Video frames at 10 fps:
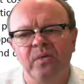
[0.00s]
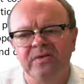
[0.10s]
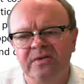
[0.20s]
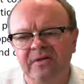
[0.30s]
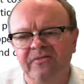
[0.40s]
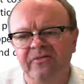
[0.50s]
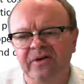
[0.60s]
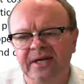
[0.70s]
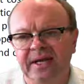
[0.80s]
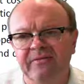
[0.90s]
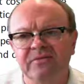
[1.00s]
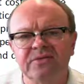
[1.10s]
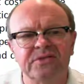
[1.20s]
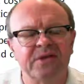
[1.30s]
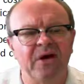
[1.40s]
with different
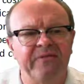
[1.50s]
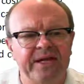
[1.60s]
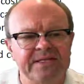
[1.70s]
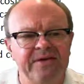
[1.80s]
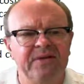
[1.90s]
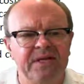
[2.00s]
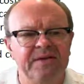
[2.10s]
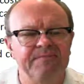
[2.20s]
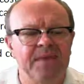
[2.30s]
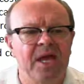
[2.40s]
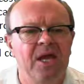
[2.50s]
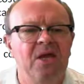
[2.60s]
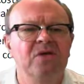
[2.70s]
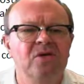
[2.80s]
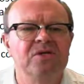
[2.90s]
levels of activity,
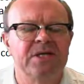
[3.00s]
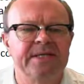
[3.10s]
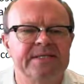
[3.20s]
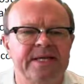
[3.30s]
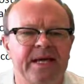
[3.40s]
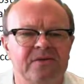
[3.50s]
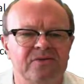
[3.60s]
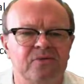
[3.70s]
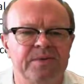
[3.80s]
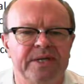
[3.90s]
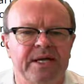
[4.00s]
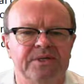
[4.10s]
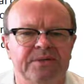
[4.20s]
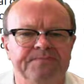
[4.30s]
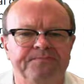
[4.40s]
usually sales or
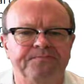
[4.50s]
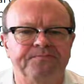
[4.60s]
production.